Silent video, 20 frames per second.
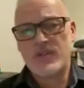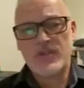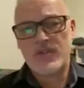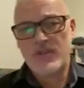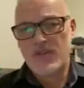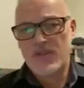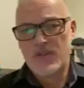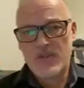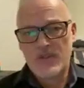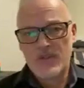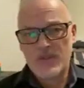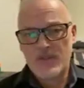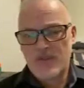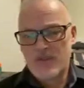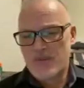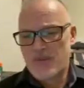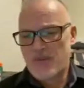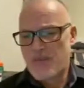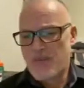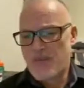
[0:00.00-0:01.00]

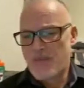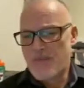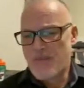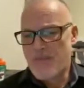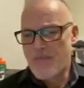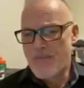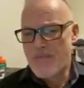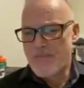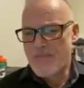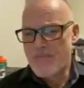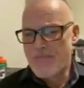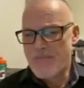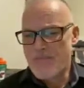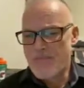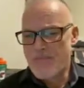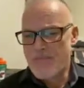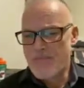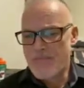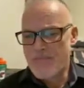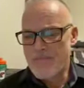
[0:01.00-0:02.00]

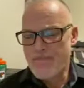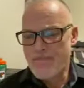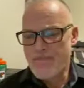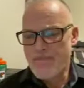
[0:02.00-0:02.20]
[no speech]